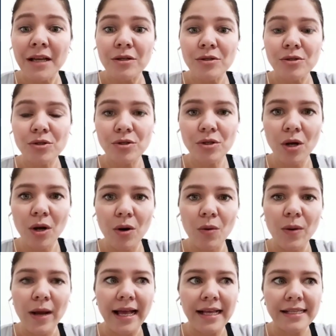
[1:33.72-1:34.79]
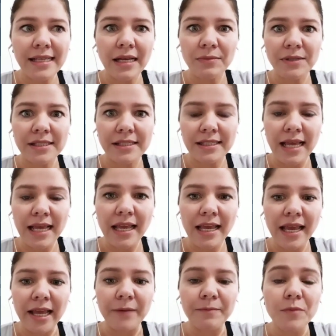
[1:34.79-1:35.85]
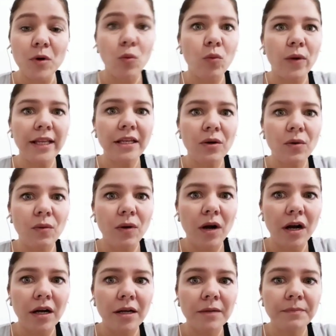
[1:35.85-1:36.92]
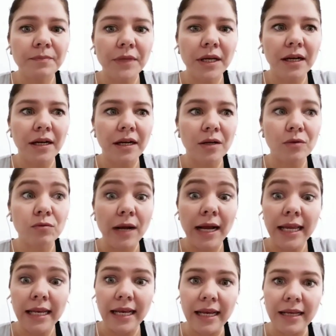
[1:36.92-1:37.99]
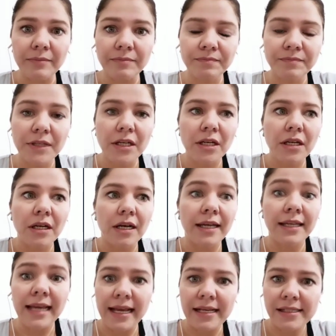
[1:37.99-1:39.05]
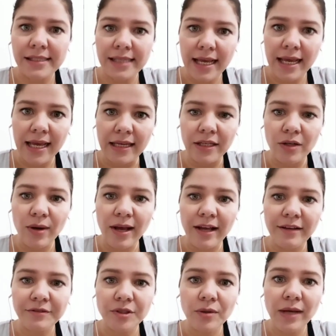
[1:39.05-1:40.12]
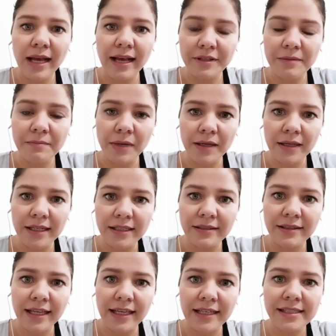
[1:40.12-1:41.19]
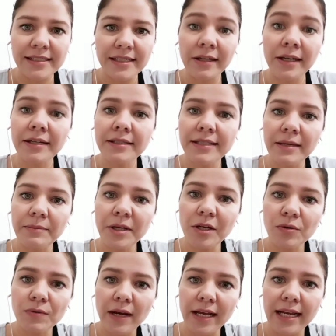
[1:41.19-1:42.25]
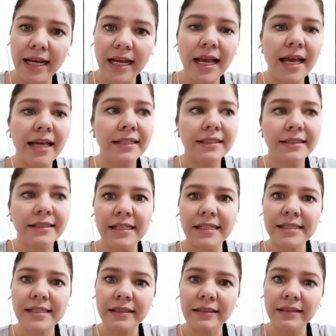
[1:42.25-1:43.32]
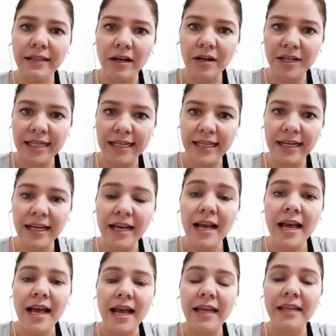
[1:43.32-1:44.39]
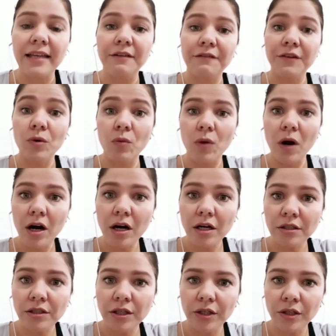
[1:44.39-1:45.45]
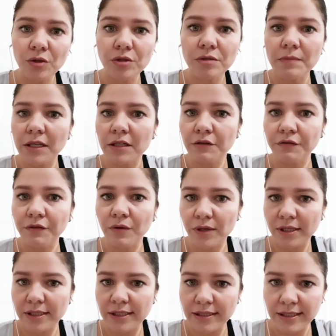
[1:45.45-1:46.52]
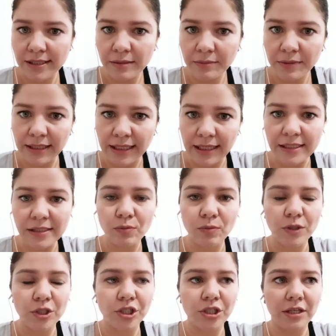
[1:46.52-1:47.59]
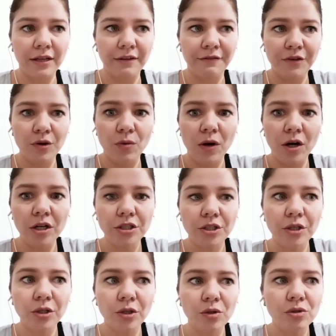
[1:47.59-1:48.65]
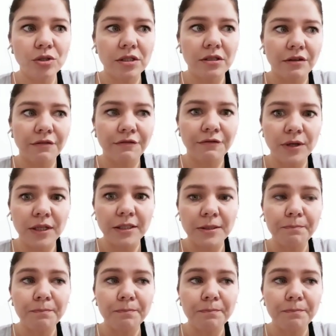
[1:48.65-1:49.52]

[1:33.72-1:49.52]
So, as I was saying, when you are writing an essay, you have to have in mind that it's academic writing and it needs clarity. And if you are to use metaphors and similes, which if you are to use different